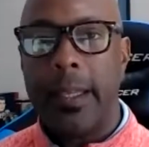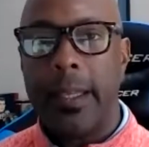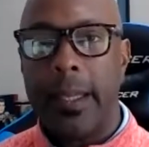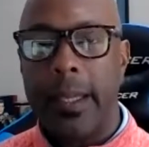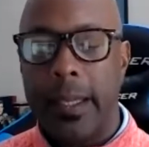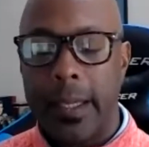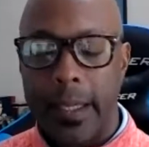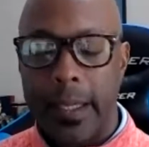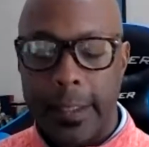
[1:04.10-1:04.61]

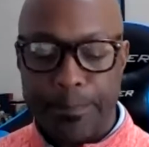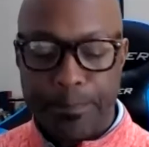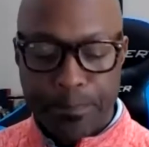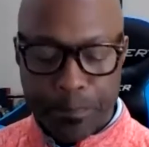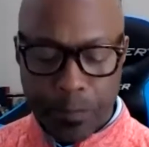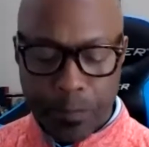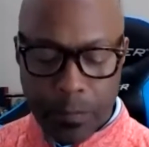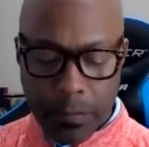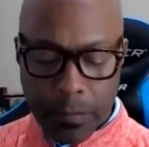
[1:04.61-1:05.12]
the, uh,
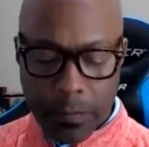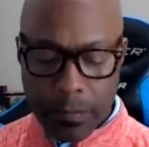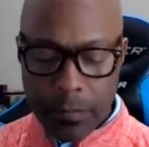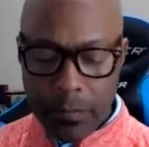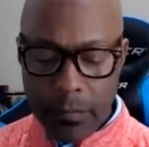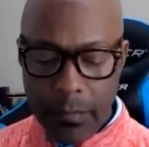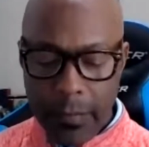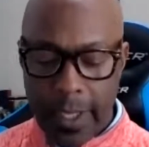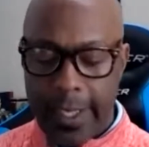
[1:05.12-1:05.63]

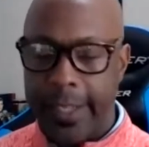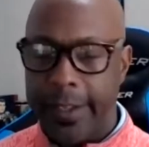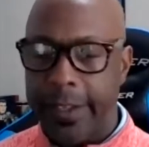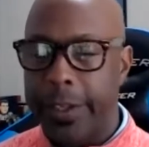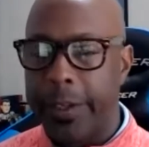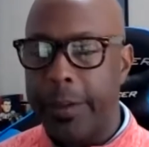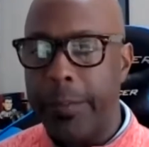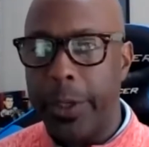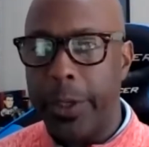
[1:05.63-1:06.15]
in
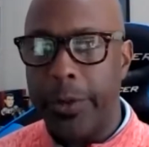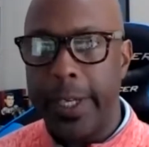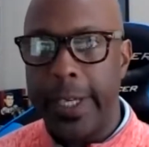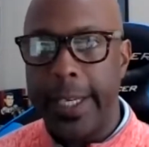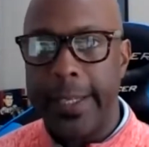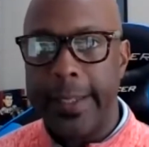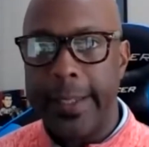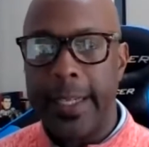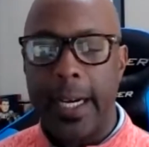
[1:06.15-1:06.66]
the
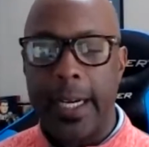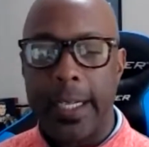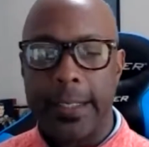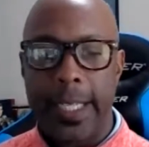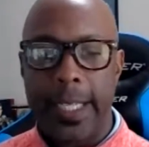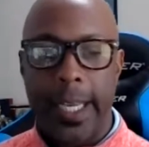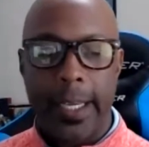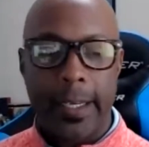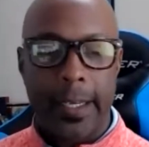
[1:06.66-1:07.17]
community, uh,
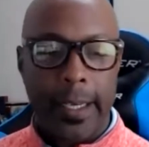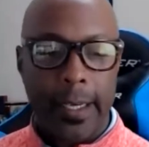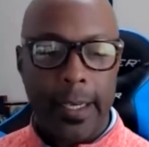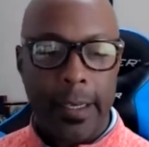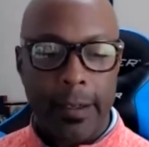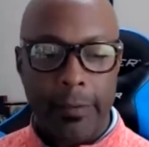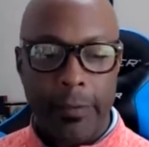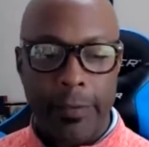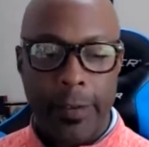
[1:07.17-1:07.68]
taking
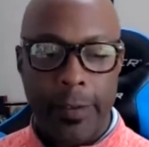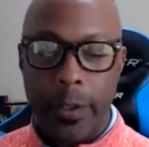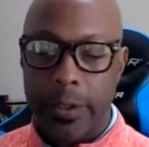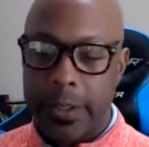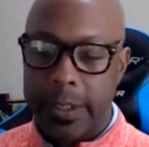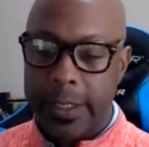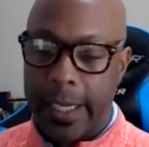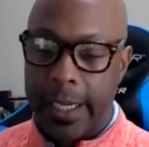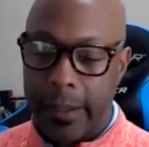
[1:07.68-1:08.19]
care of
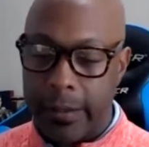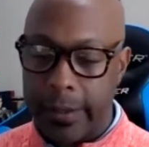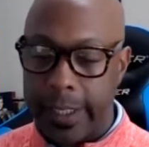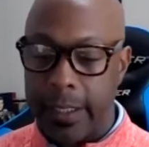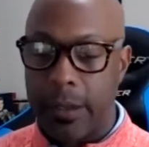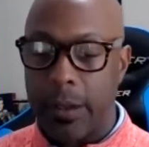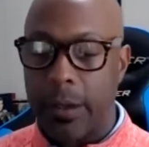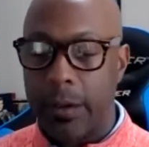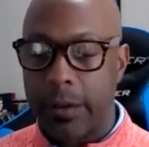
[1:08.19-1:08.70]
folks, not
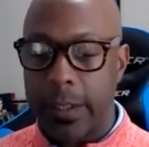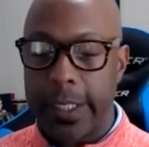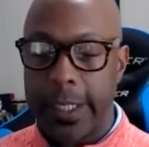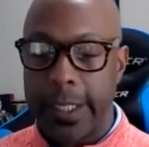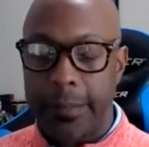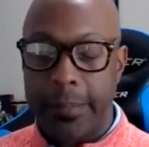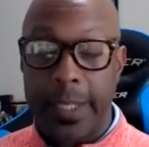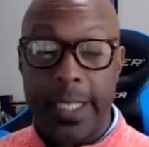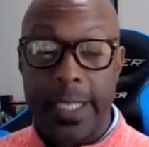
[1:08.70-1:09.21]
only
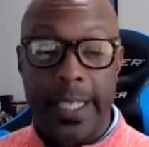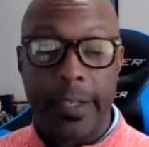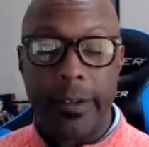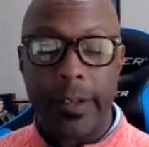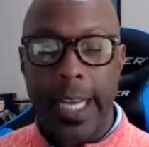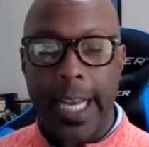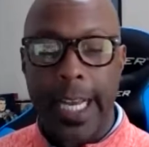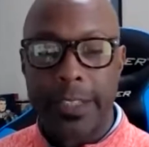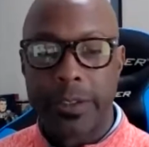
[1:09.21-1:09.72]
locally, but
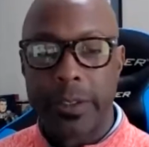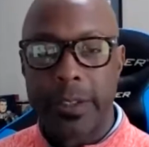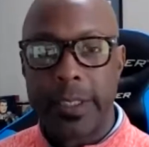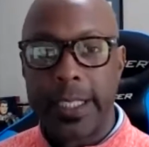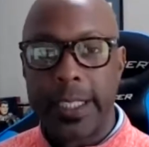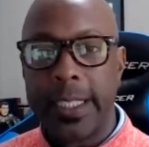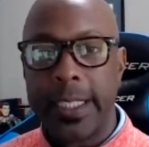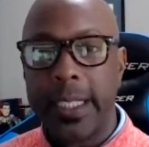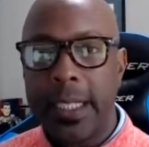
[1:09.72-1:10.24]

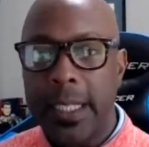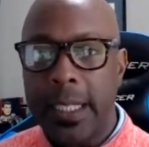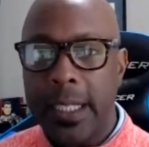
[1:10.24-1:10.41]
internationally.